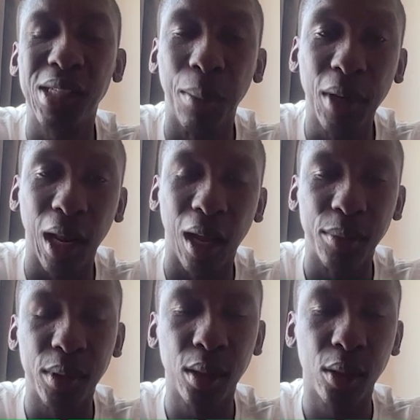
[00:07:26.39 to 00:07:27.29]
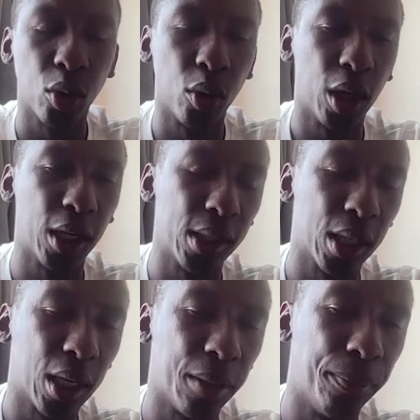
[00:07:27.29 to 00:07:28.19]
some clubs,
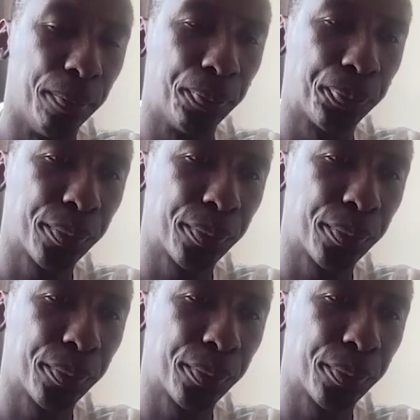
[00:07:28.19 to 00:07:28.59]
towards the